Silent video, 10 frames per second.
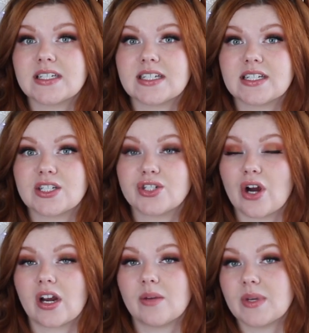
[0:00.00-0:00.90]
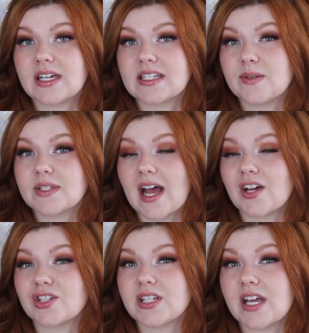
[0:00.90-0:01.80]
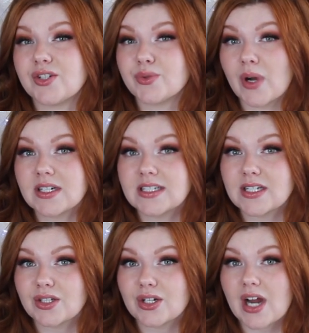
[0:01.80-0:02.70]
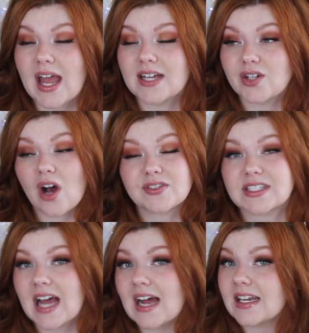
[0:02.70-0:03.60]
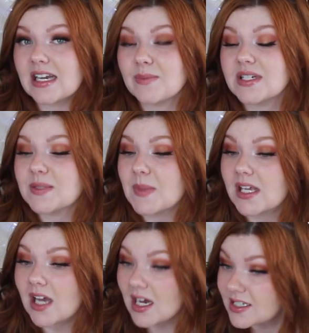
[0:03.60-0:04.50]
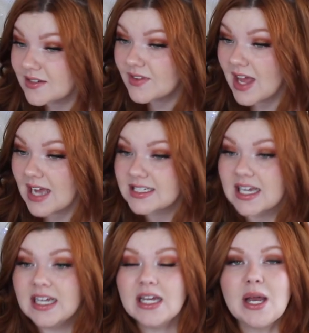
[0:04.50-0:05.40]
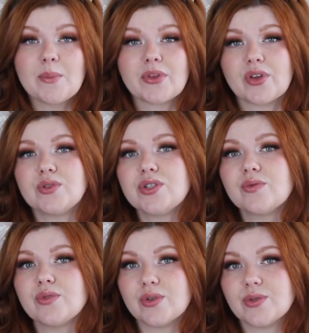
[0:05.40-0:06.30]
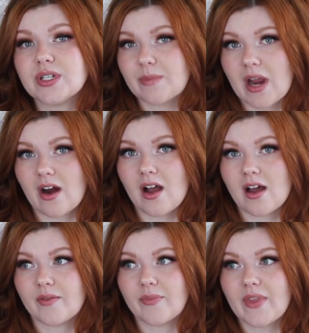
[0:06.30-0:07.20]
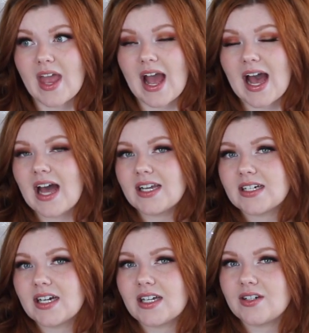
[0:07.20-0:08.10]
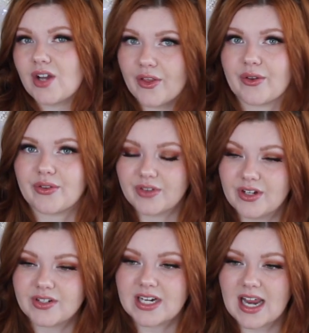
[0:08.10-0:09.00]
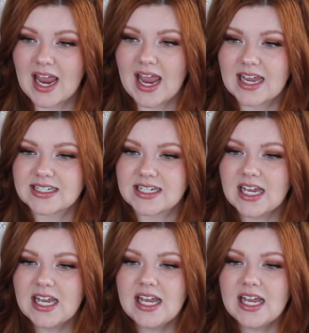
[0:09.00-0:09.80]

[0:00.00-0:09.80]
the intended target because he was actually a drug dealer and often had enemies because of that. But those who knew Tamara had another theory, and